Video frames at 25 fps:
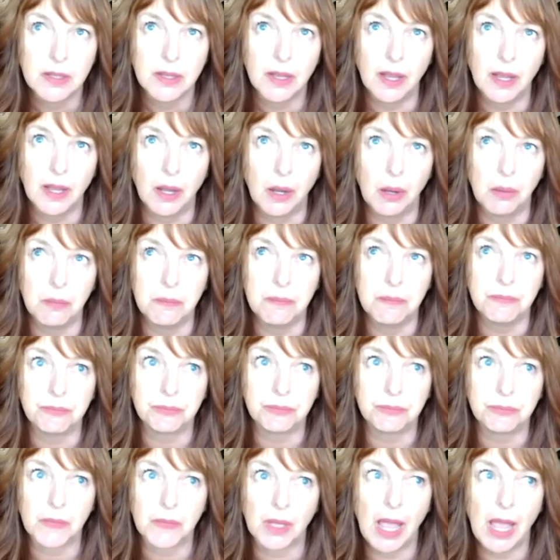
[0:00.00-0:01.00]

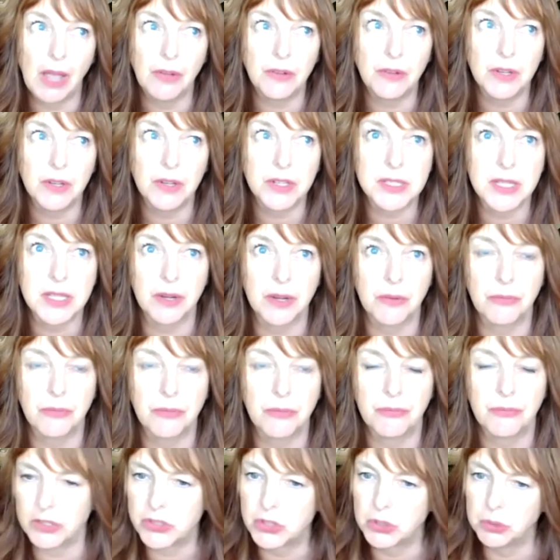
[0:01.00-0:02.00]
how does that
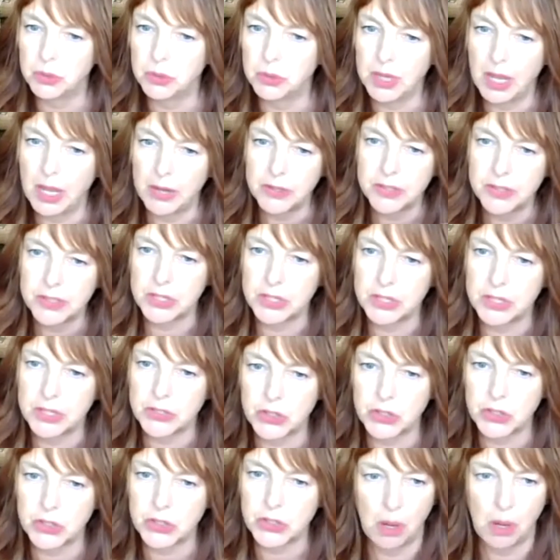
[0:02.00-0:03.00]
affect you? How does that
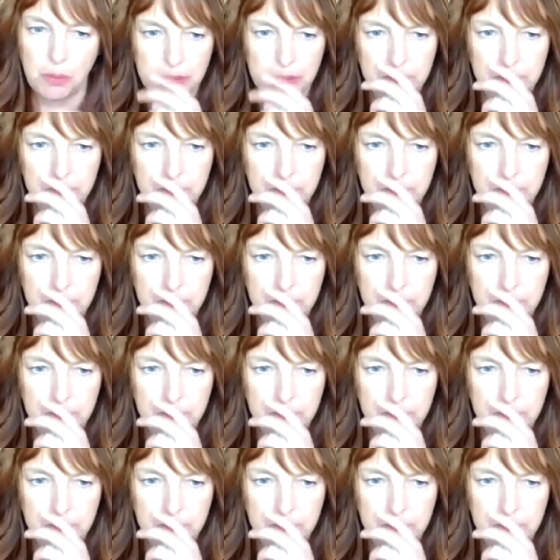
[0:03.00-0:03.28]
show up in